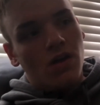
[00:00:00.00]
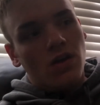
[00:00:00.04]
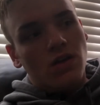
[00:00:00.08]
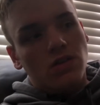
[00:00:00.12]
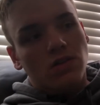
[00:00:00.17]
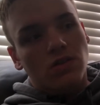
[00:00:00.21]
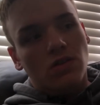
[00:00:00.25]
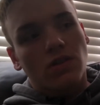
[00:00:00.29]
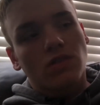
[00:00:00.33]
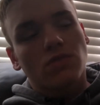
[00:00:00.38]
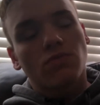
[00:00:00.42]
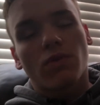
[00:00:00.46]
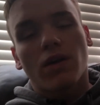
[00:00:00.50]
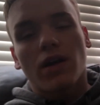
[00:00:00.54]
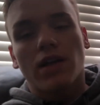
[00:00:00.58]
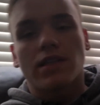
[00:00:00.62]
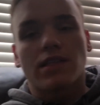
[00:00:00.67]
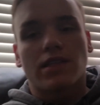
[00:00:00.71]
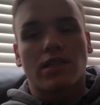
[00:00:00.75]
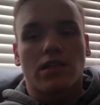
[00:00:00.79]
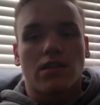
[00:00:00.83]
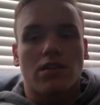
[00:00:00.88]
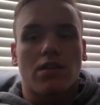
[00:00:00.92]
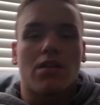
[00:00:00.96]
So that's why I
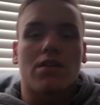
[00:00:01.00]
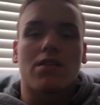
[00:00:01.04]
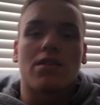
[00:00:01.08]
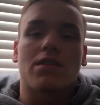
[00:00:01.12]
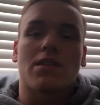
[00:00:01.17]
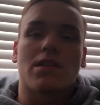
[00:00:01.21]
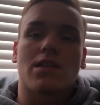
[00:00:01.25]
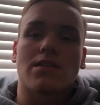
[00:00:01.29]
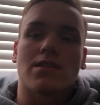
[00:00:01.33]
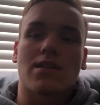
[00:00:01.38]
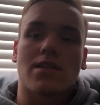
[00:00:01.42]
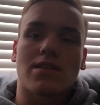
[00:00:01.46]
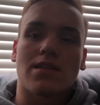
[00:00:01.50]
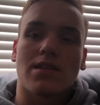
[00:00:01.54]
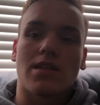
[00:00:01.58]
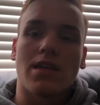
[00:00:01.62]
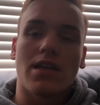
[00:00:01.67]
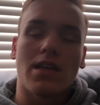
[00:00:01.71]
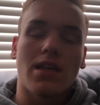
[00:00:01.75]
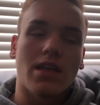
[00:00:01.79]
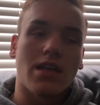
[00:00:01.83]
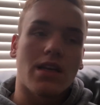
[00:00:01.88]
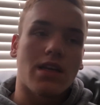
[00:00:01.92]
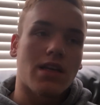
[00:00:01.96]
did a lot of things I
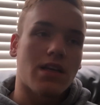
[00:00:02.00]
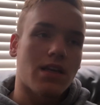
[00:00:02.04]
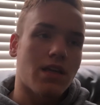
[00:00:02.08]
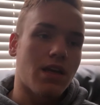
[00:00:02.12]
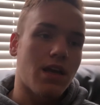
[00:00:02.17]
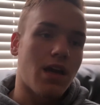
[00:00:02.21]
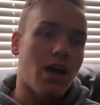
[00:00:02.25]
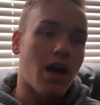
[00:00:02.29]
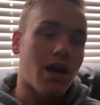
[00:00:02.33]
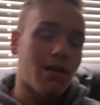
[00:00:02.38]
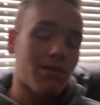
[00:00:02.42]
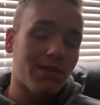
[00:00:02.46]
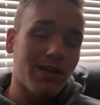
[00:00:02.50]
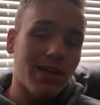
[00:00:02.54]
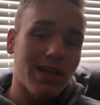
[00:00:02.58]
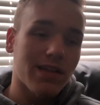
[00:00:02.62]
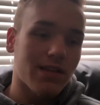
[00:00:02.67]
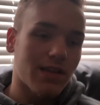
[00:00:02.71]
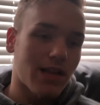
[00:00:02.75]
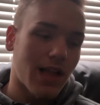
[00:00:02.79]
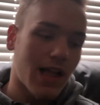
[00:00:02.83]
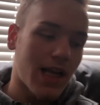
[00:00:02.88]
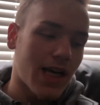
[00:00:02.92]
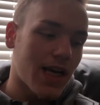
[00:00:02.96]
did, and I'm really
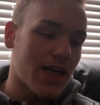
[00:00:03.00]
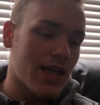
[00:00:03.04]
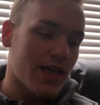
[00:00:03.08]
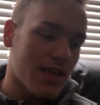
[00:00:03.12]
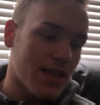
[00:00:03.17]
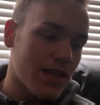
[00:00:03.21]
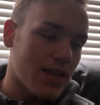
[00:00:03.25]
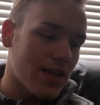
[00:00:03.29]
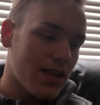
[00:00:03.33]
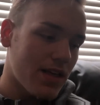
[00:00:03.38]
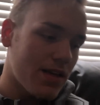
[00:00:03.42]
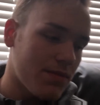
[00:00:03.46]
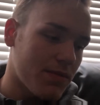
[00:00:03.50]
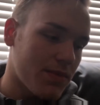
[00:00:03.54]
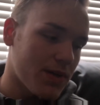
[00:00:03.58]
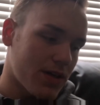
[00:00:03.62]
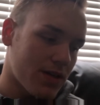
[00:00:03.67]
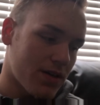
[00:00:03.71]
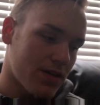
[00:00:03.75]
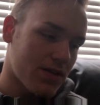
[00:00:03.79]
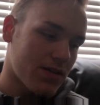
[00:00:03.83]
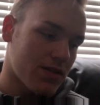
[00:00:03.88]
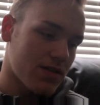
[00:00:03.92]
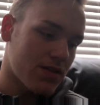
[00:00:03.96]
glad I did it
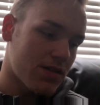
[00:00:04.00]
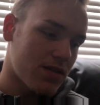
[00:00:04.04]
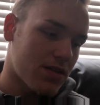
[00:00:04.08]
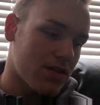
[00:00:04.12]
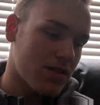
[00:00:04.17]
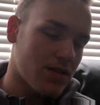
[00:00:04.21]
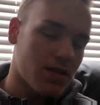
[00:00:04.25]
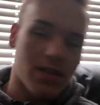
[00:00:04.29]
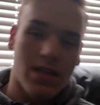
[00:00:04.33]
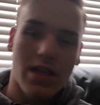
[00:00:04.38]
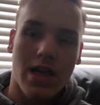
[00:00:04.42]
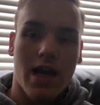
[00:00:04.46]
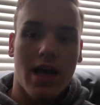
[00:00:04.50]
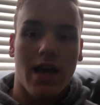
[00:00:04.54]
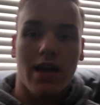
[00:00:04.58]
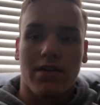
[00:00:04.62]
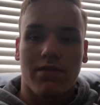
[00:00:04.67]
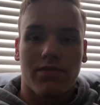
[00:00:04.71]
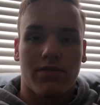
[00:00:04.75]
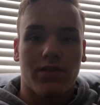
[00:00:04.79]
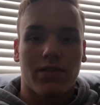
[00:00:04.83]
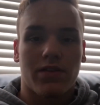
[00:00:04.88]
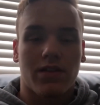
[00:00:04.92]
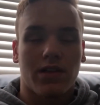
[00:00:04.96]
because I
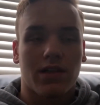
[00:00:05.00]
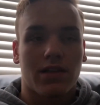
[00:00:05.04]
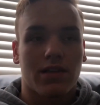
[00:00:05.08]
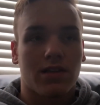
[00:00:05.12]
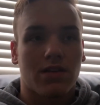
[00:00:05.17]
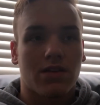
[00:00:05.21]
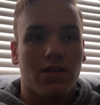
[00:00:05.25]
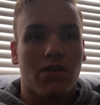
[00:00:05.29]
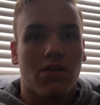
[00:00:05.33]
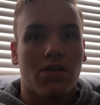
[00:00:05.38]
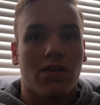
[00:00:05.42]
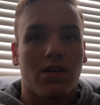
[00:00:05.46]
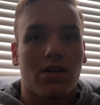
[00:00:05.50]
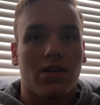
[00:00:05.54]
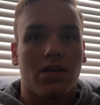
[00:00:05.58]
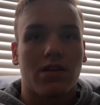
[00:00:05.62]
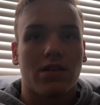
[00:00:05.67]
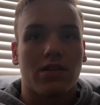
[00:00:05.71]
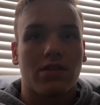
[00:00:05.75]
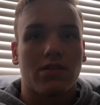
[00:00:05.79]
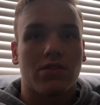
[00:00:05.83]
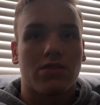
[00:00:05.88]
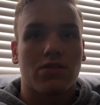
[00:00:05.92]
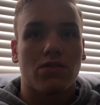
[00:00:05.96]
feel like the car
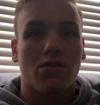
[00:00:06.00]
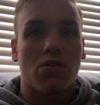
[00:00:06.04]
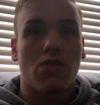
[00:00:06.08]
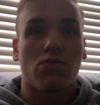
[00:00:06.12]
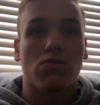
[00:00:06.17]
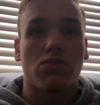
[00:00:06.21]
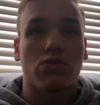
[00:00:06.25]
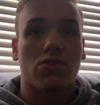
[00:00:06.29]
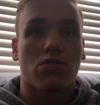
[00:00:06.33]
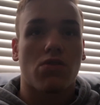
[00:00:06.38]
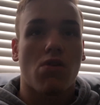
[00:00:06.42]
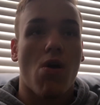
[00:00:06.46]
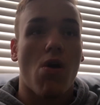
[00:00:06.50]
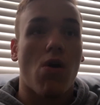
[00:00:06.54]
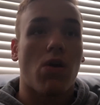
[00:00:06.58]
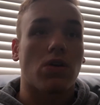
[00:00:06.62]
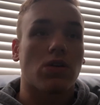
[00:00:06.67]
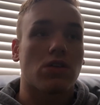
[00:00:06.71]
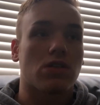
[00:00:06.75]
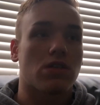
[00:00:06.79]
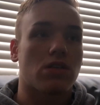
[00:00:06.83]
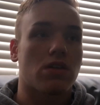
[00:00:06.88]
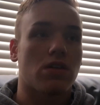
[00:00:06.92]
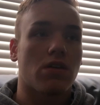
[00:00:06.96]
is so strong
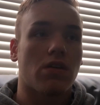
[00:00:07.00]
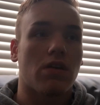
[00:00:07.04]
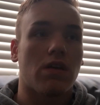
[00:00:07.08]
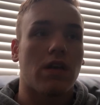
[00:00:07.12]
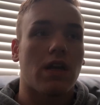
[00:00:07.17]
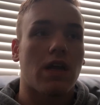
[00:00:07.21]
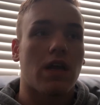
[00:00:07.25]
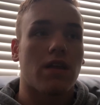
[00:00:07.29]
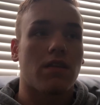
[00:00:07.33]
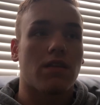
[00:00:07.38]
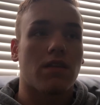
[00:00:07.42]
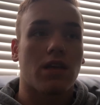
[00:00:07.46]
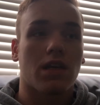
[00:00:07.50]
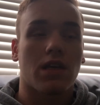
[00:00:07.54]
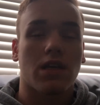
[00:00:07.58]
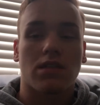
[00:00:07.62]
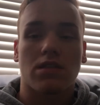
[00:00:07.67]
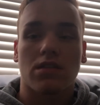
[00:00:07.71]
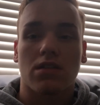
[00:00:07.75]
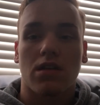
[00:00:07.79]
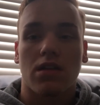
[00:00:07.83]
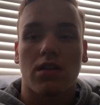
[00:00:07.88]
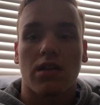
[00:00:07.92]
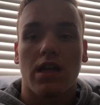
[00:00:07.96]
still, and I think it's
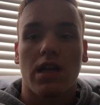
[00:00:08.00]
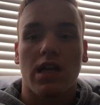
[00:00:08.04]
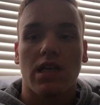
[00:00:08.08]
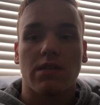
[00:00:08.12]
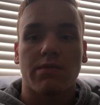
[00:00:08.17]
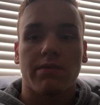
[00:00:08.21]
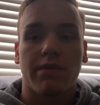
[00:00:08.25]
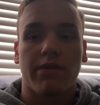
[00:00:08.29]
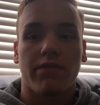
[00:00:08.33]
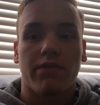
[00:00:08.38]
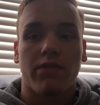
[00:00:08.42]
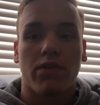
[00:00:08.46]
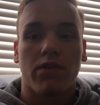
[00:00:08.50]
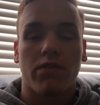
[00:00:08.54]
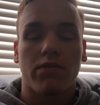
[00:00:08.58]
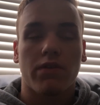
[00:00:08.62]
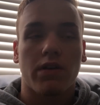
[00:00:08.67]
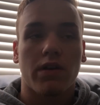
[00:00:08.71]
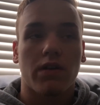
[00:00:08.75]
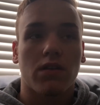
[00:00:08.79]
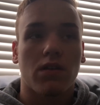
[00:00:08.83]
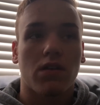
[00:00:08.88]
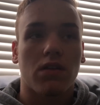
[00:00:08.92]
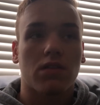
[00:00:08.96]
gonna last me for a
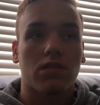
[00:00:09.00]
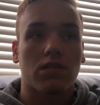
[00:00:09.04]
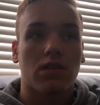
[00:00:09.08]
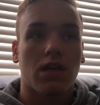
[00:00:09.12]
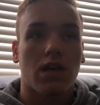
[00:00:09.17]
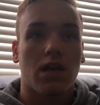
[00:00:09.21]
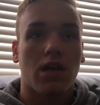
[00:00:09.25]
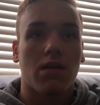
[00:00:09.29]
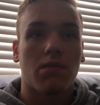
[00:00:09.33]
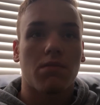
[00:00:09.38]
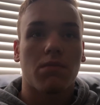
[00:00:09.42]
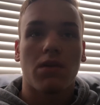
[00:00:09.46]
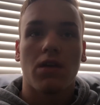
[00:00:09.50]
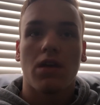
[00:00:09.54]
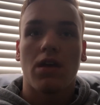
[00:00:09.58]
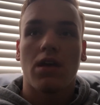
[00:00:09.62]
very long time.